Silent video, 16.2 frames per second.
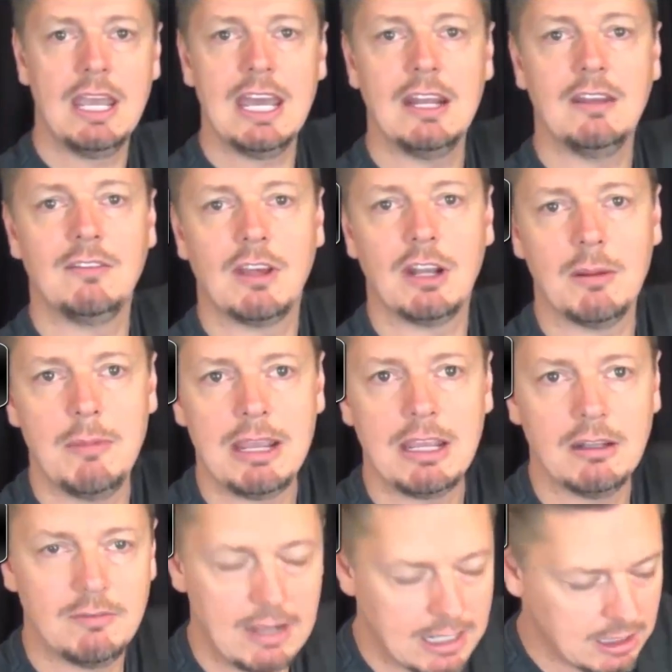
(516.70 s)
and it's gonna make
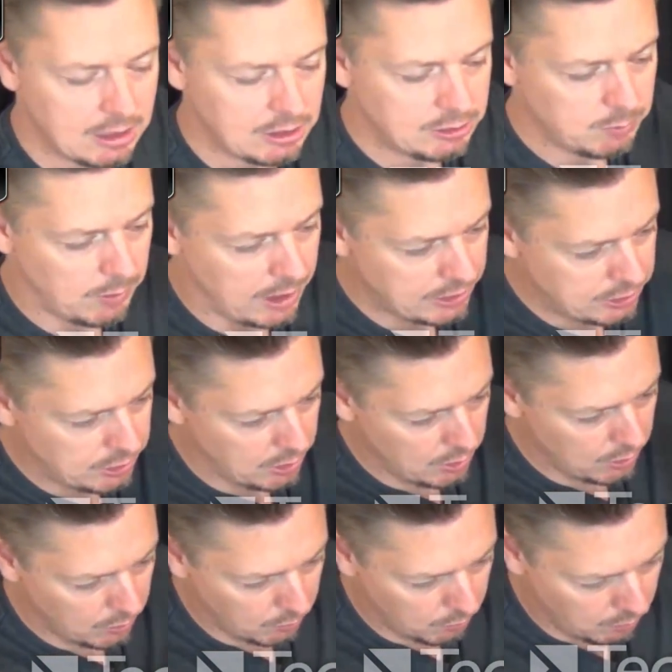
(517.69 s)
it vanish. Watch.
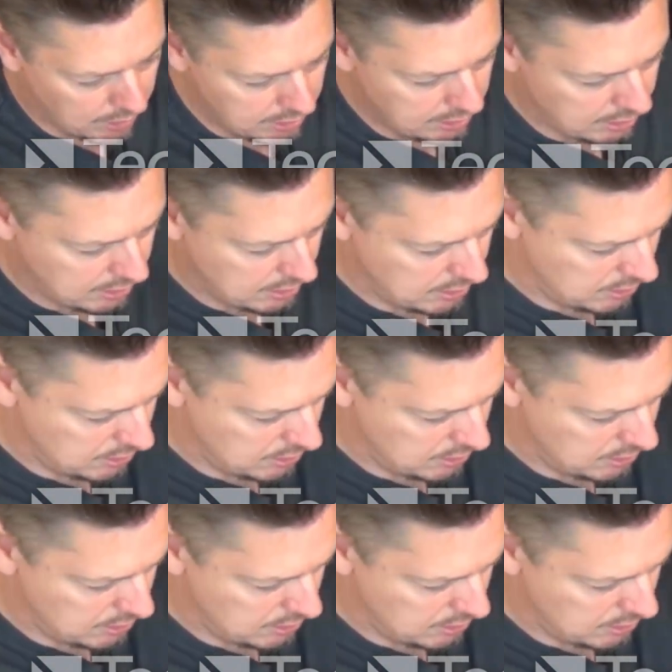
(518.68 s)
1,